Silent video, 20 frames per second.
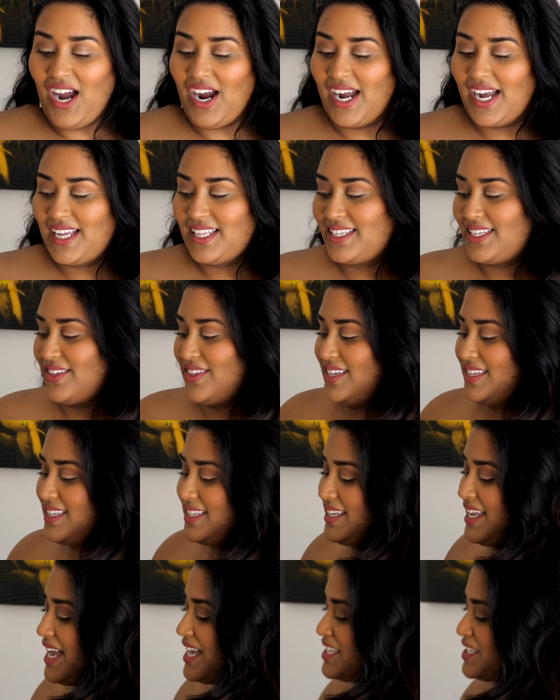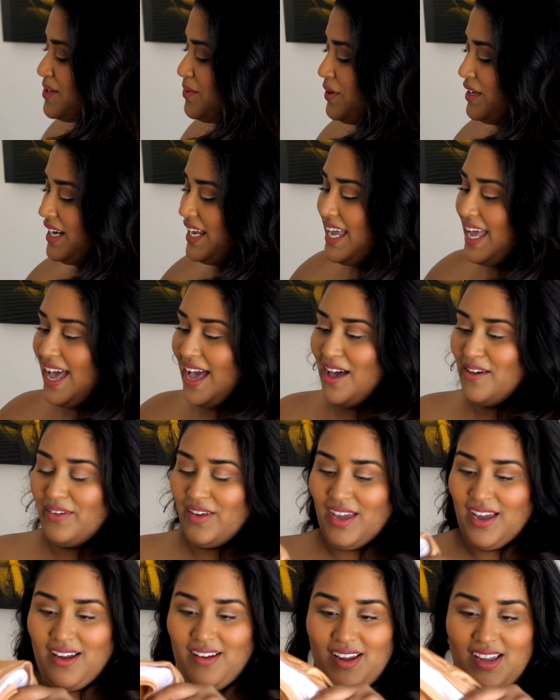Alright, so this next one I
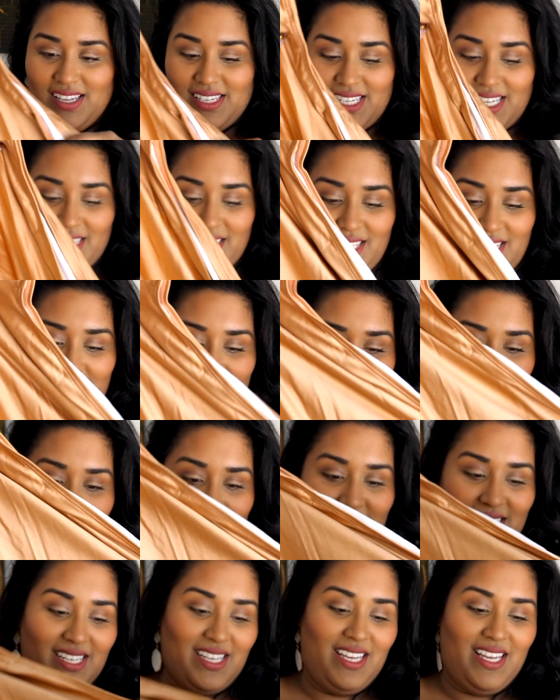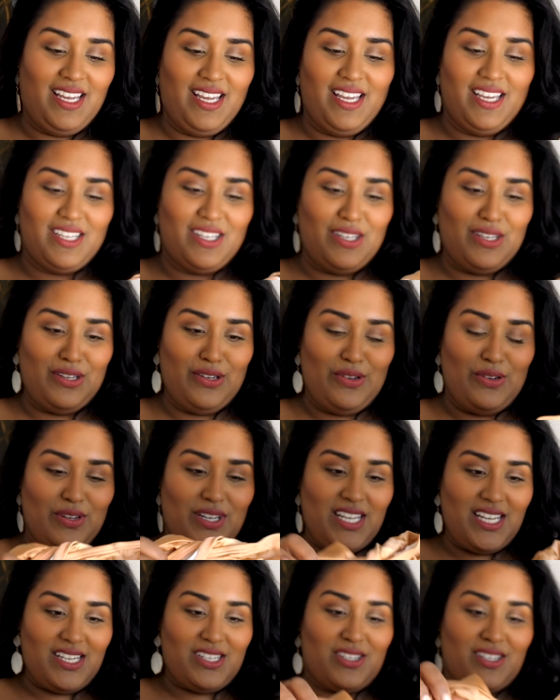have here is like this
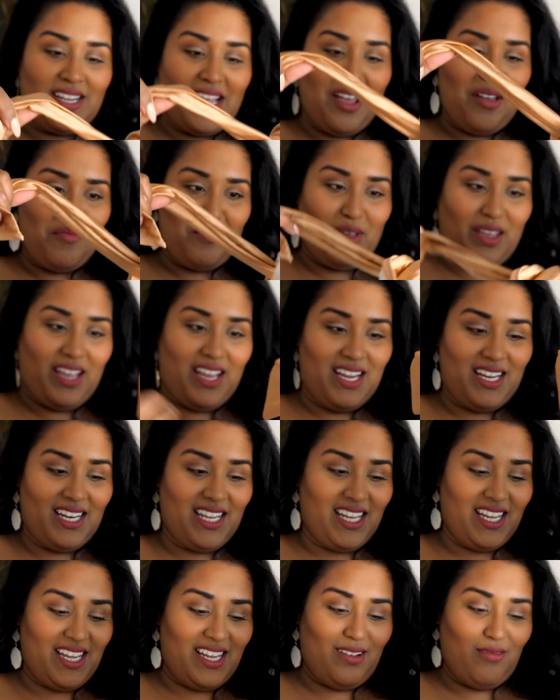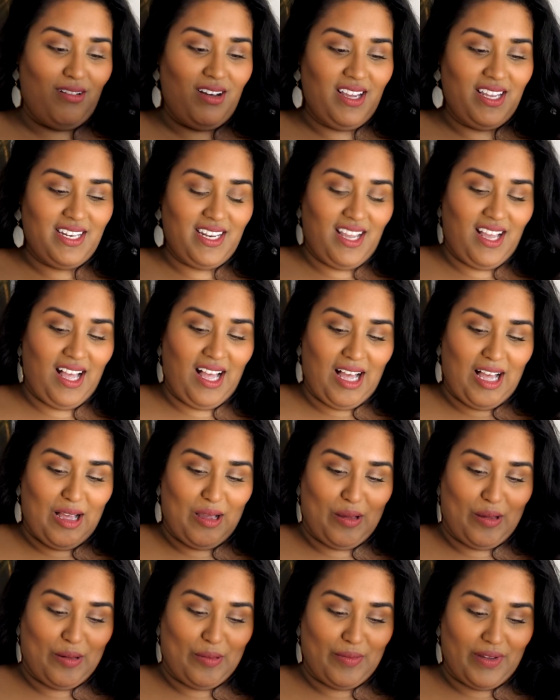nudie champagne one.
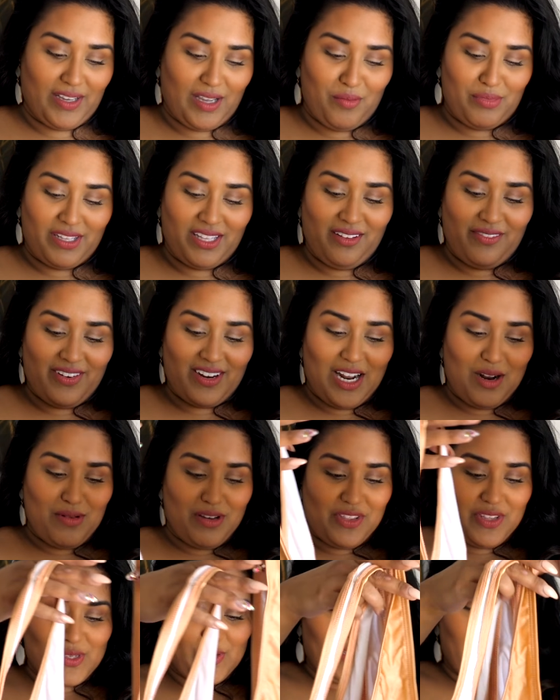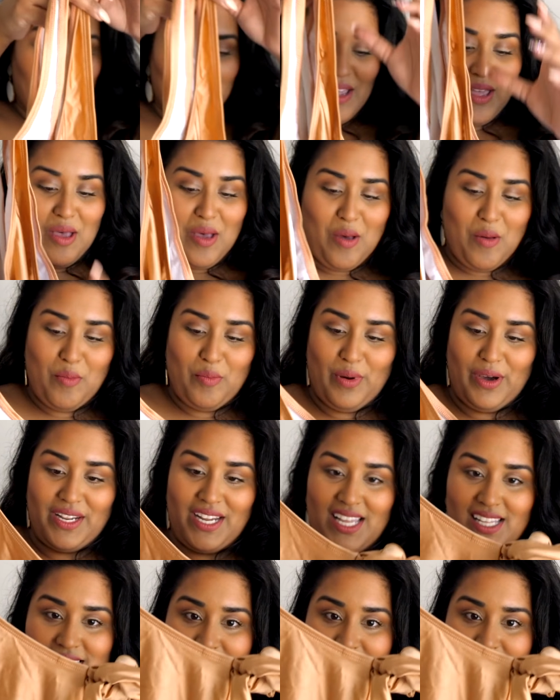Um, I completely forgot about this one, but